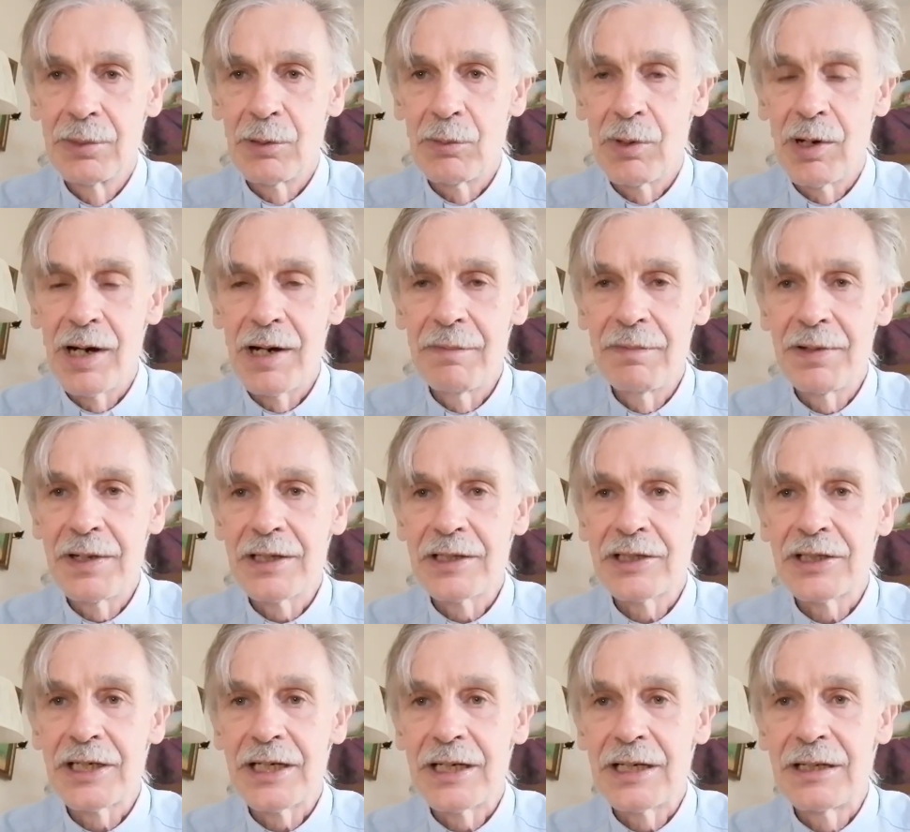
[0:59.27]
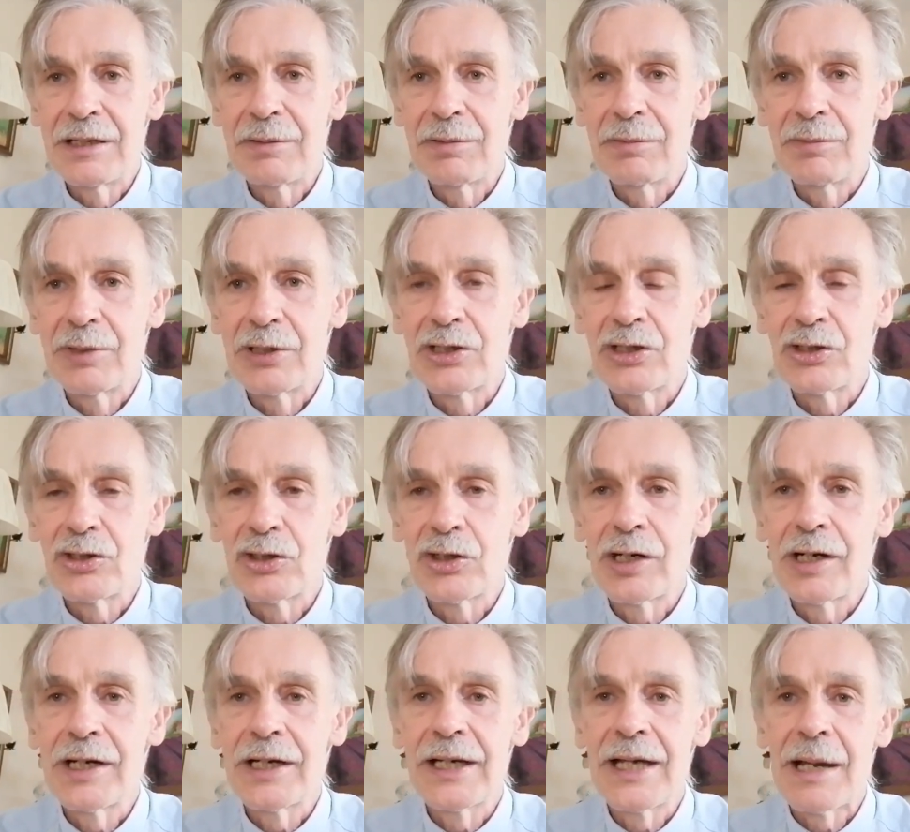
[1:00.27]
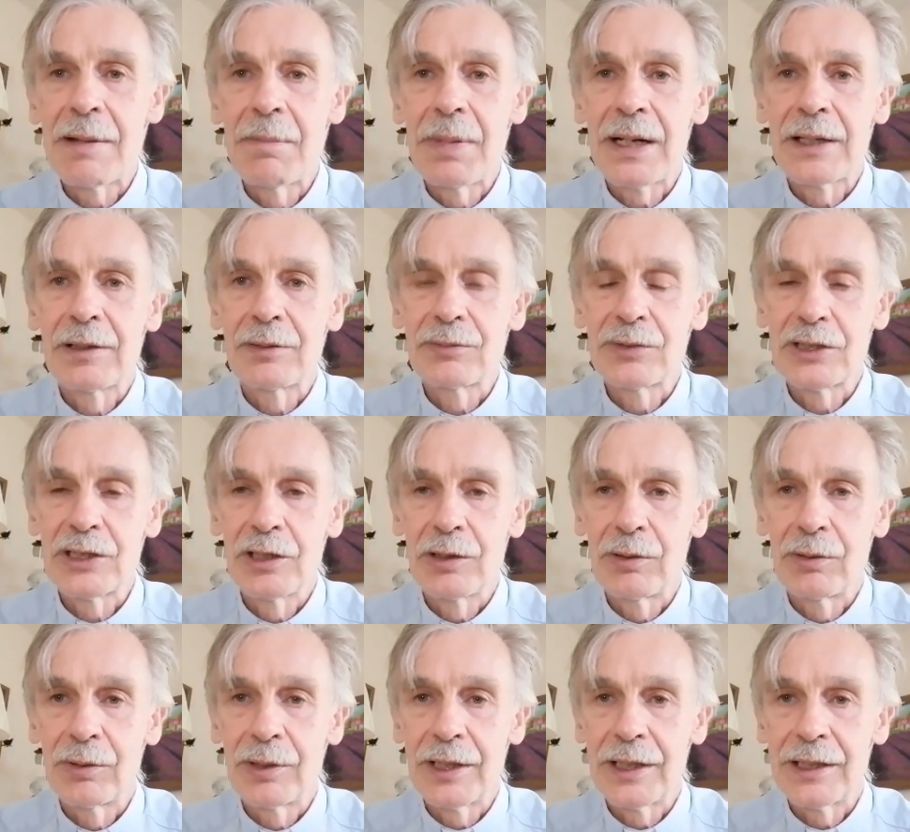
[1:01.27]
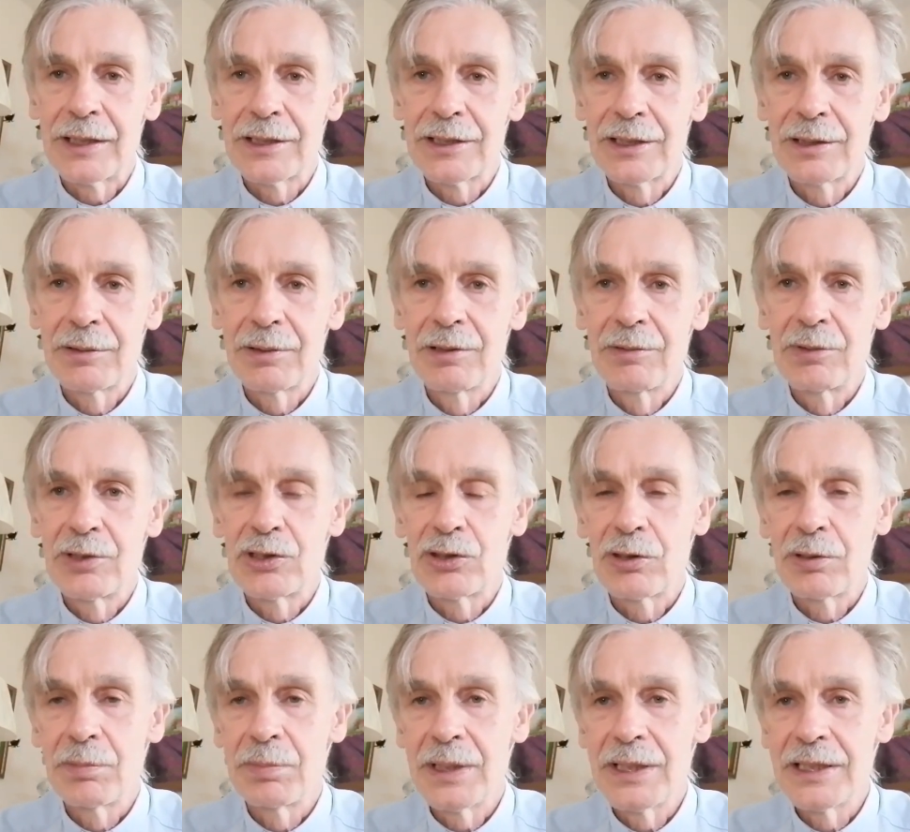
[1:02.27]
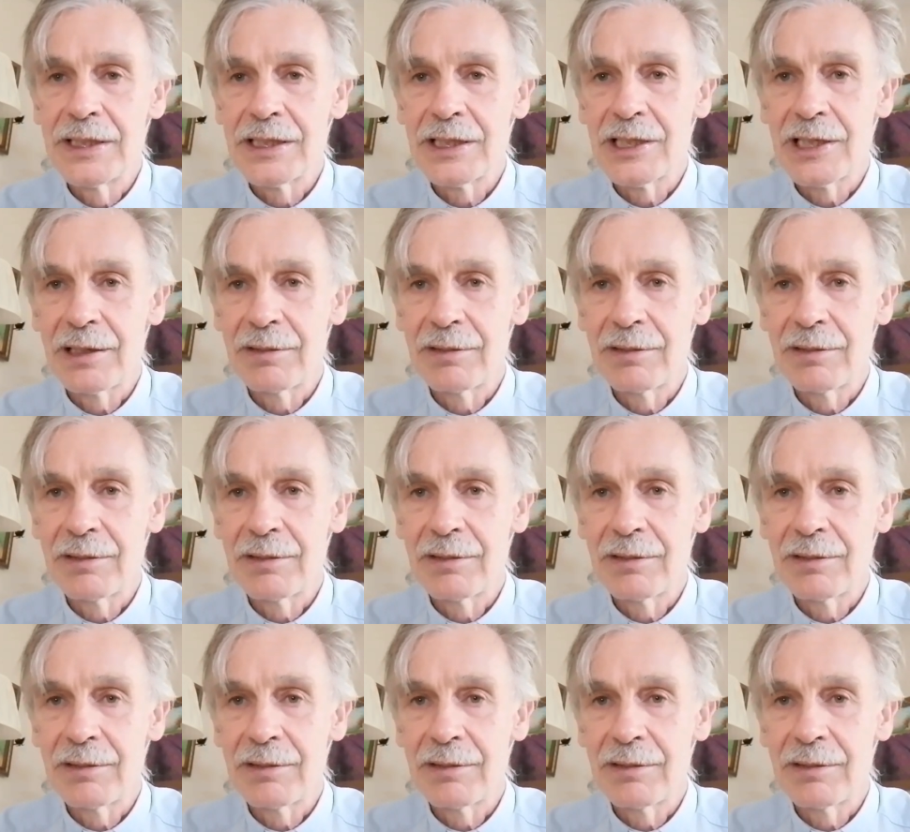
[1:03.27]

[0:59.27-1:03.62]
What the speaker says: But whatever the sin, we should try and get back on target. We shouldn't beat